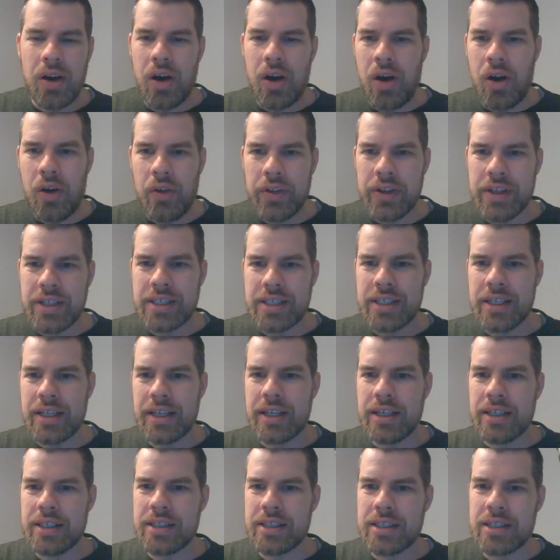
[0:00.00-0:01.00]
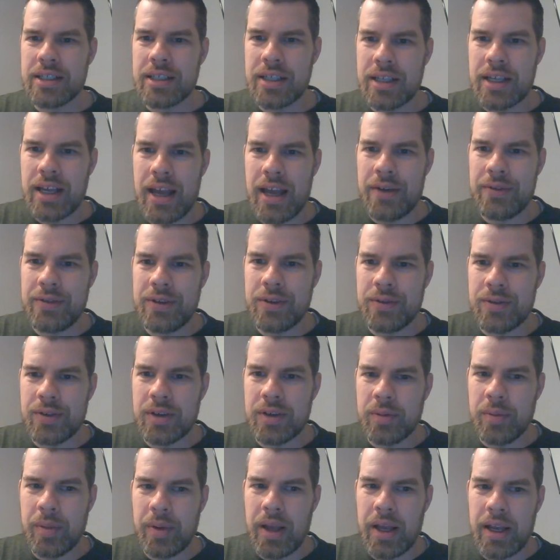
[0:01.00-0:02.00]
all these things have
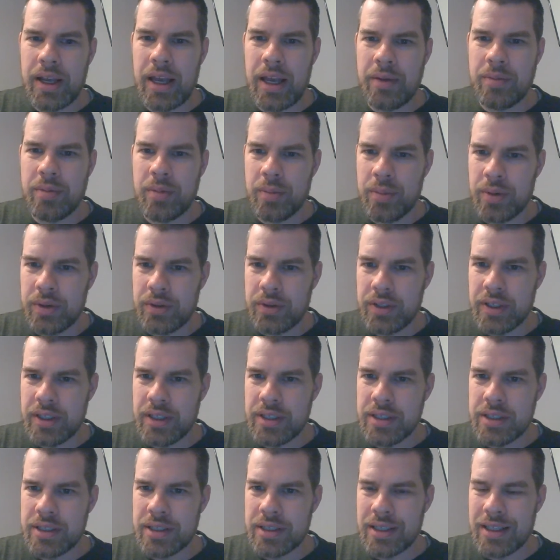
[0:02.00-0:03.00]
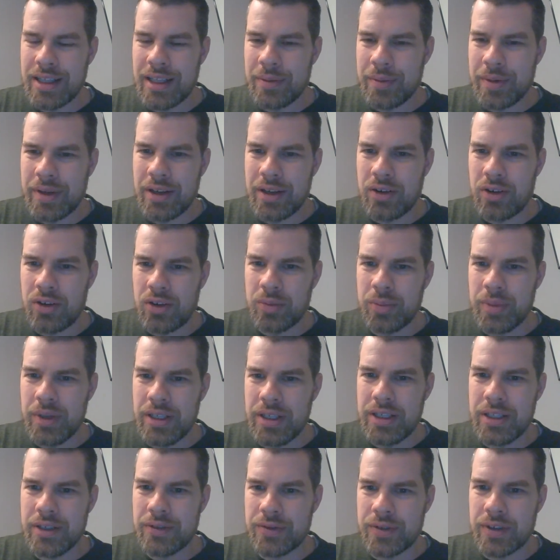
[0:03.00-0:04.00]
different capabilities, and they might all be
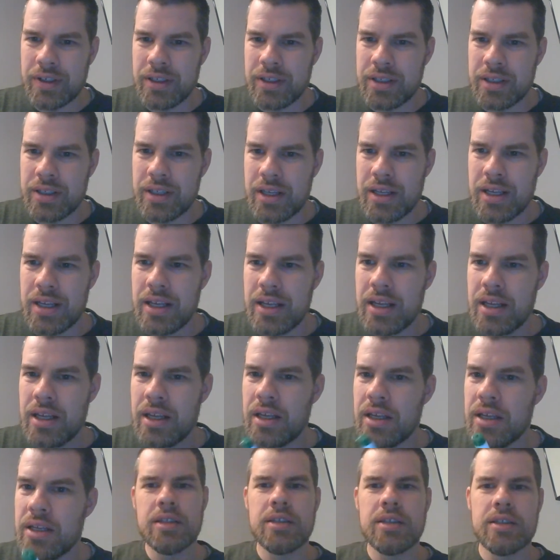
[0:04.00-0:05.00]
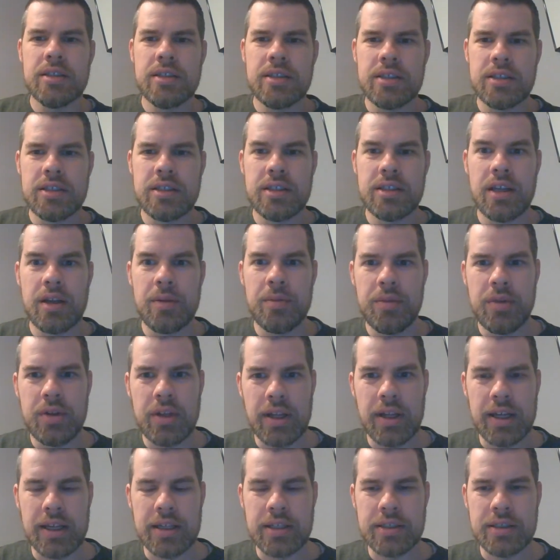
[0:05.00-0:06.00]
different
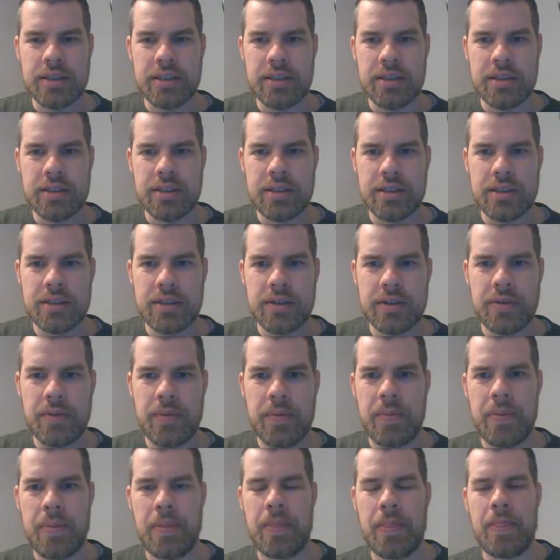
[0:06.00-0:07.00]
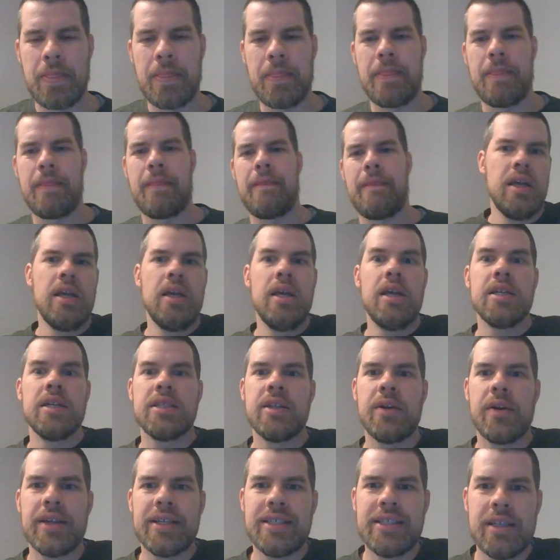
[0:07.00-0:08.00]
subclasses. So
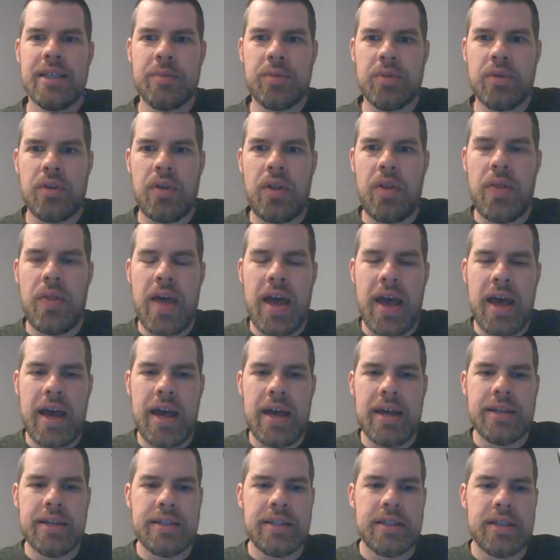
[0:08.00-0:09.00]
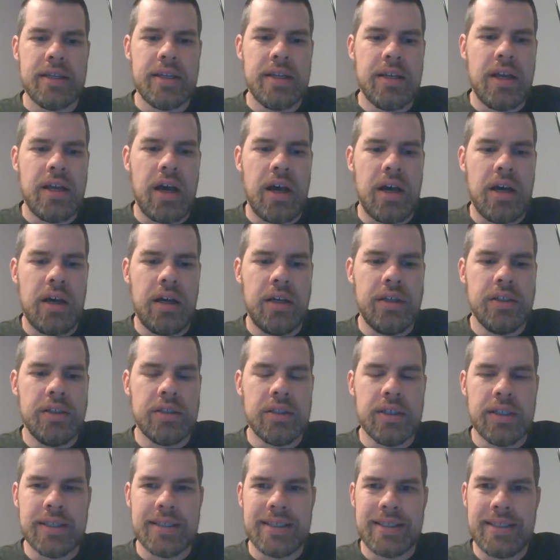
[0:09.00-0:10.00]
an example that you're
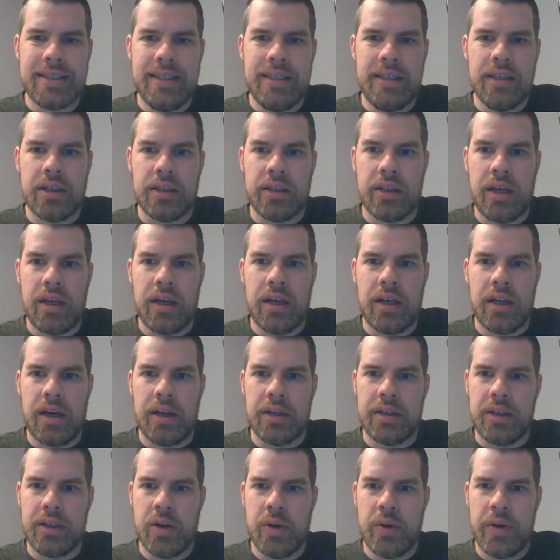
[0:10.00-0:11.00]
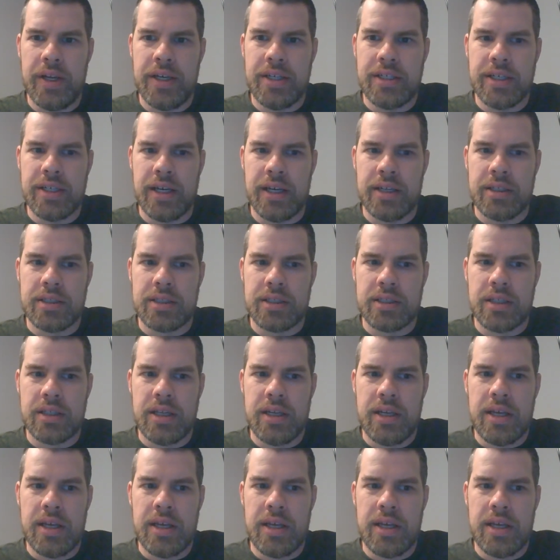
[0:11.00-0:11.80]
going to see a lot on CodeHS